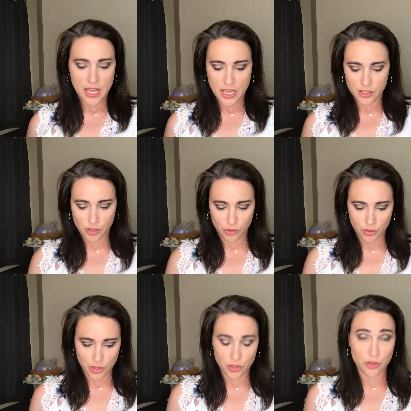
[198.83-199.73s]
So you
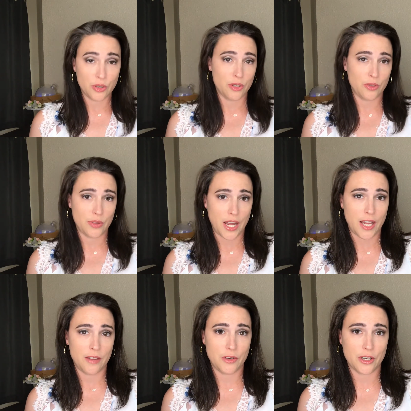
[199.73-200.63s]
can do
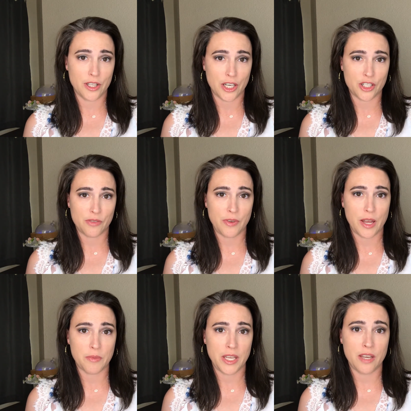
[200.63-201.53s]
that if you're a larger
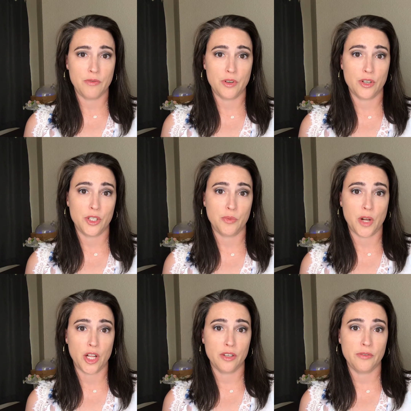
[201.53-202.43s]
family. If you're a
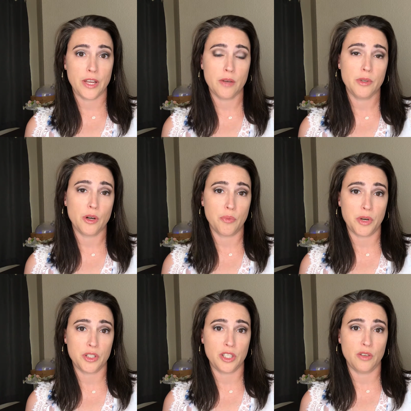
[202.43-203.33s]
smaller family or a
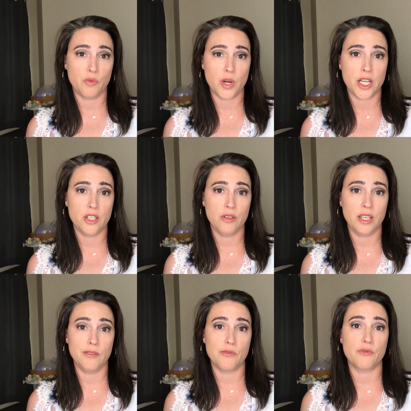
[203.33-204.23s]
person of 1, you can
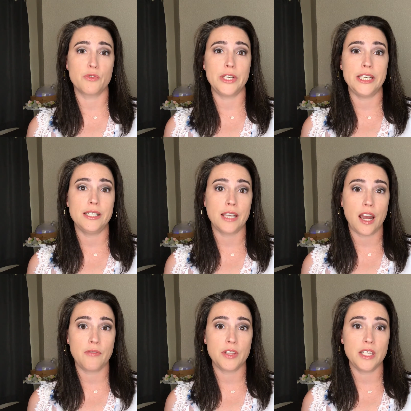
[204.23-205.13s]
even freeze
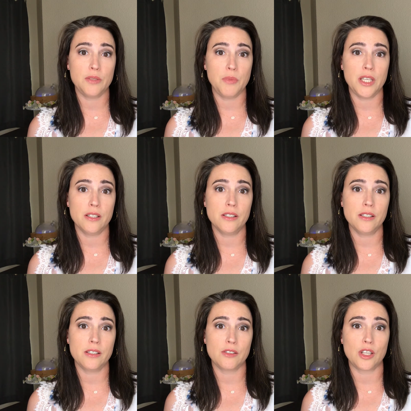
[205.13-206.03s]
half of these
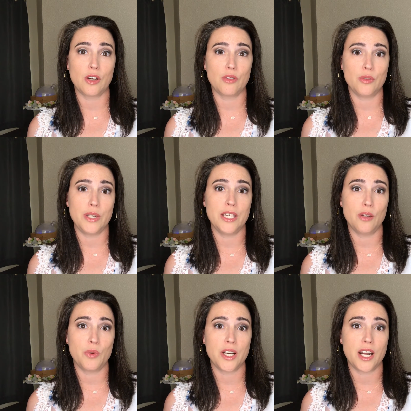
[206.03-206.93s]
meals. So you eat
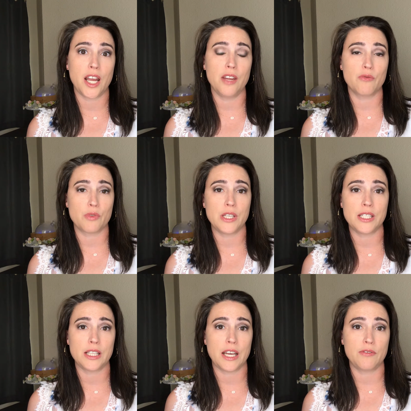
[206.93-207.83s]
it one night and freeze
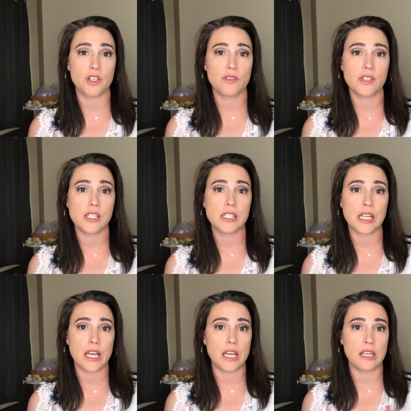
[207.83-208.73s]
the leftovers,
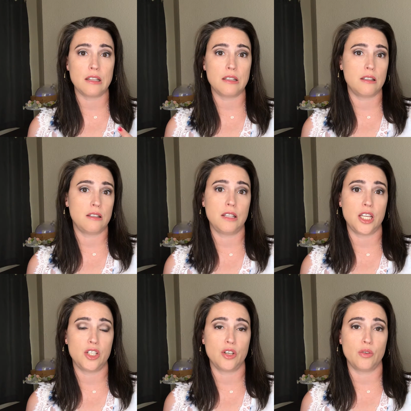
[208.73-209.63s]
and
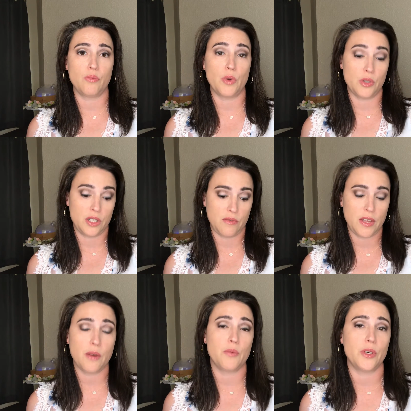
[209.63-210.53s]
most of
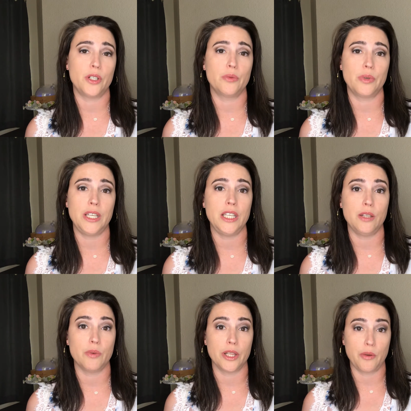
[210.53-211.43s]
them will
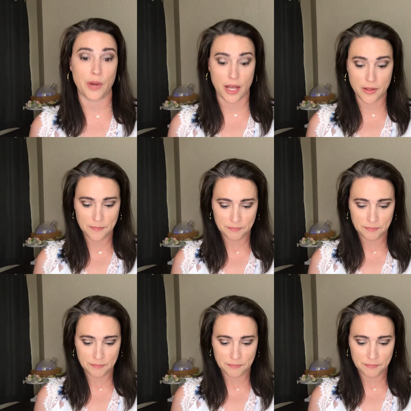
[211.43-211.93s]
reheat really well.